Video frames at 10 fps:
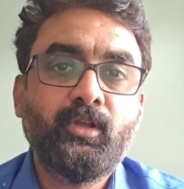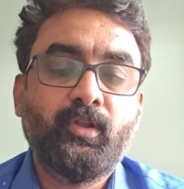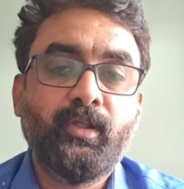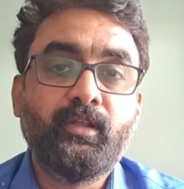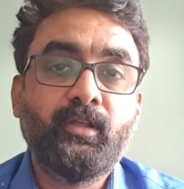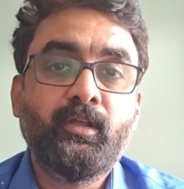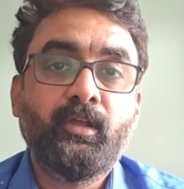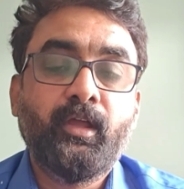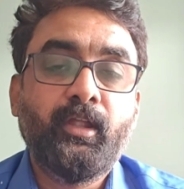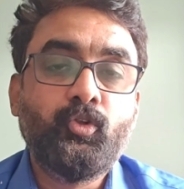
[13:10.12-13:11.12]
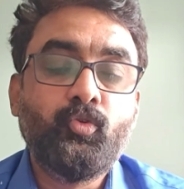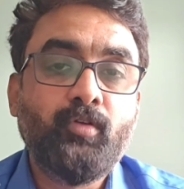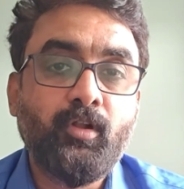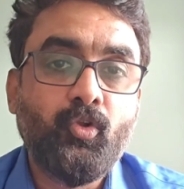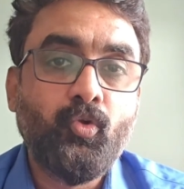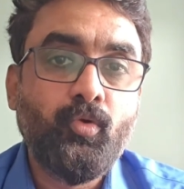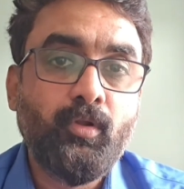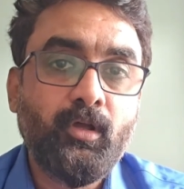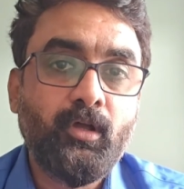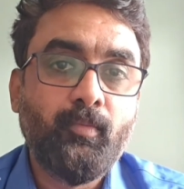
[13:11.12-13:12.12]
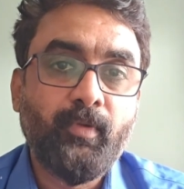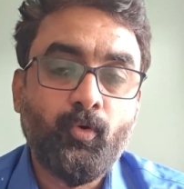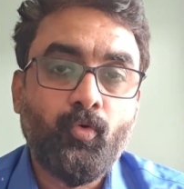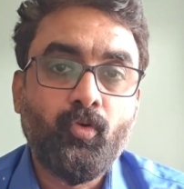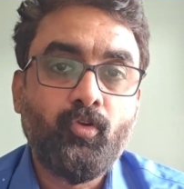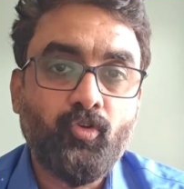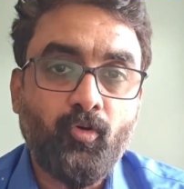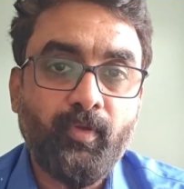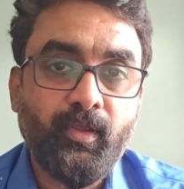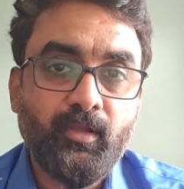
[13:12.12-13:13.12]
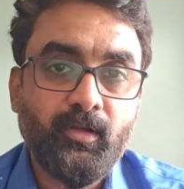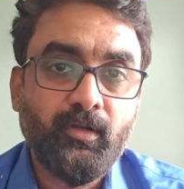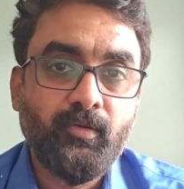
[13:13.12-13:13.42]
right? And to conclude my overall topic,